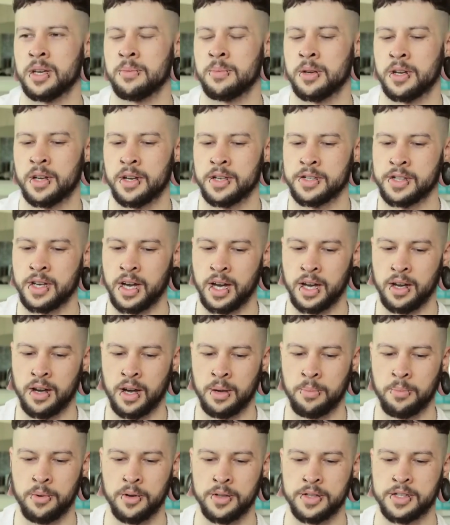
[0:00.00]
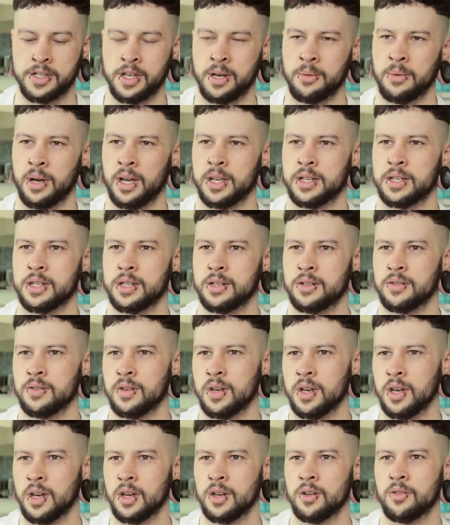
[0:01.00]
because I put so much
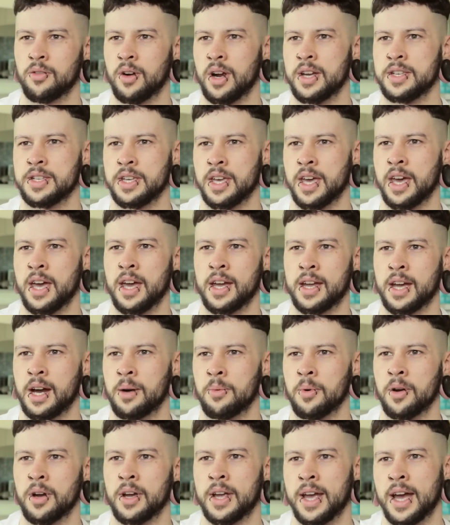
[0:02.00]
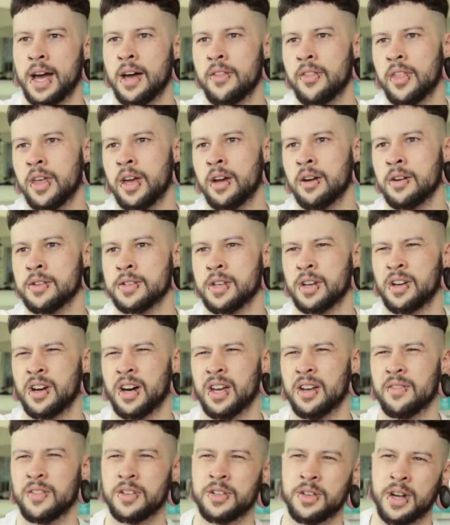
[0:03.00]
crazy haircut work out there, I
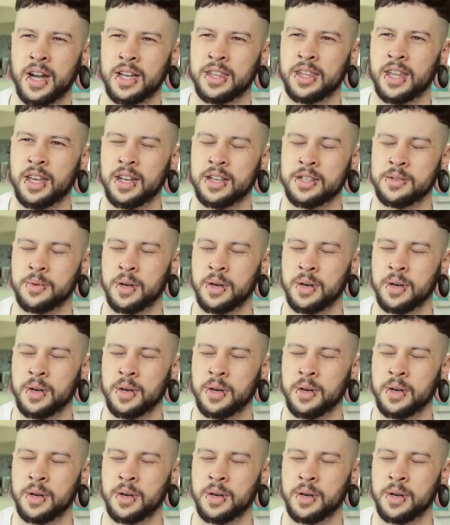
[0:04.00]
kind of attract that as